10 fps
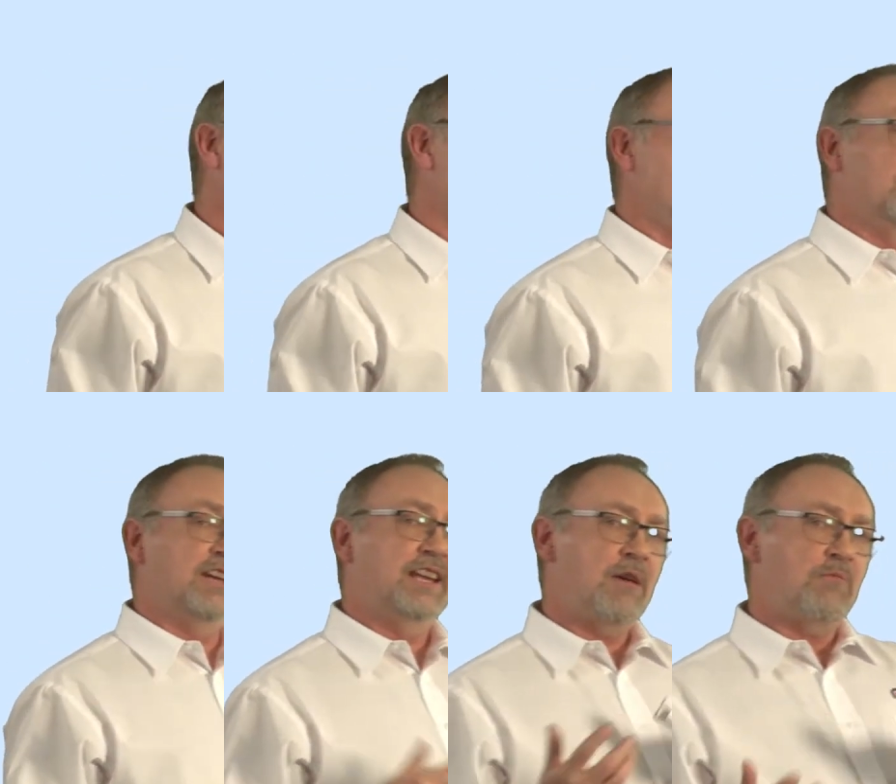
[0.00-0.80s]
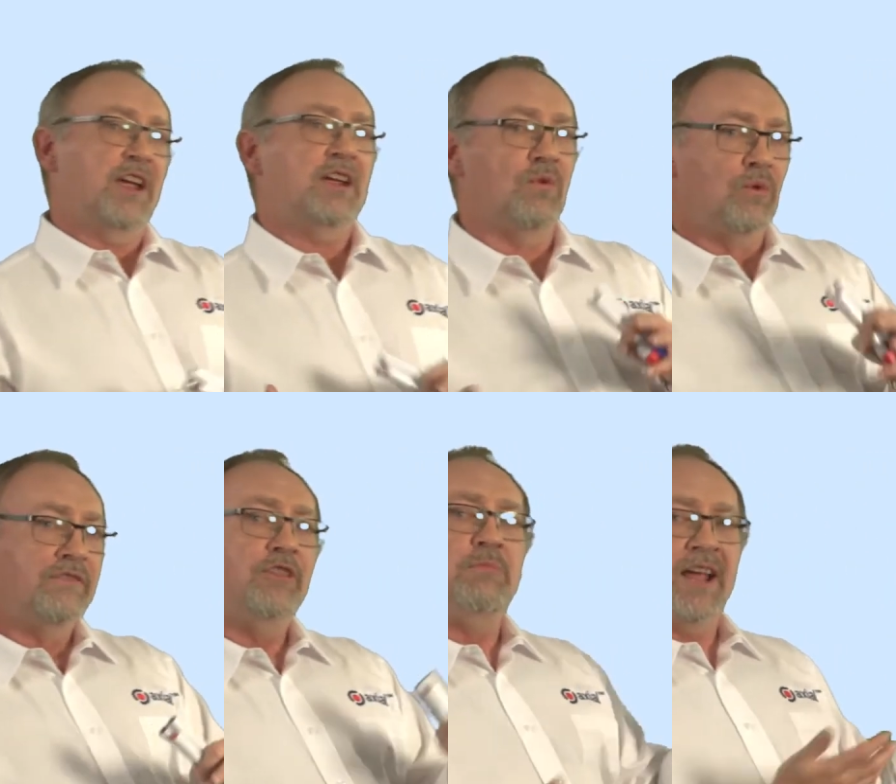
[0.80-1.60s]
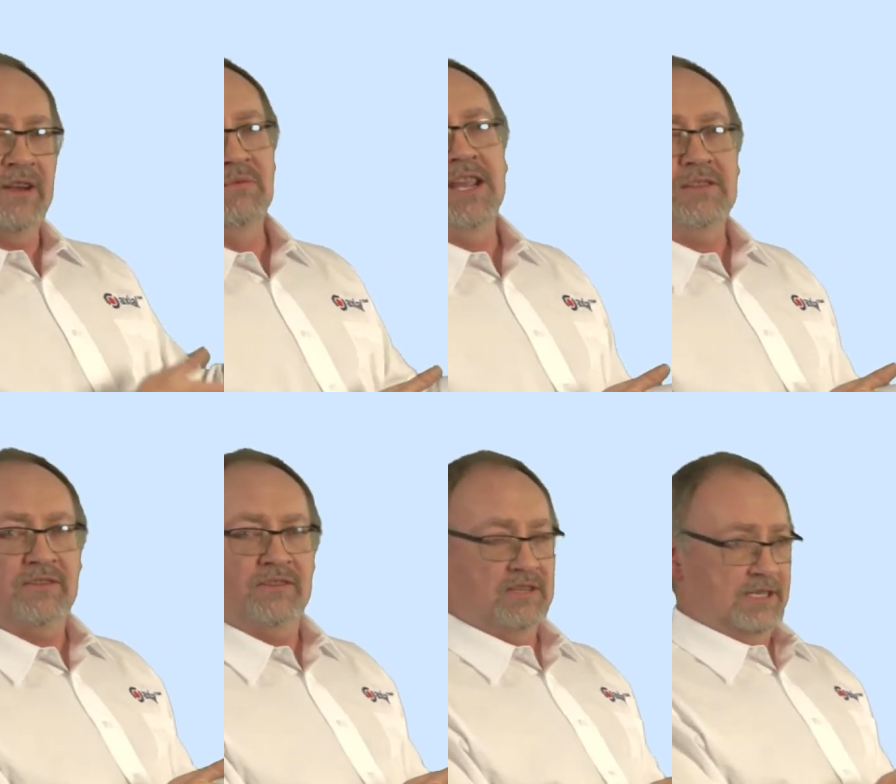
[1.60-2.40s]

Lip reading: we can get back all of the bandwidth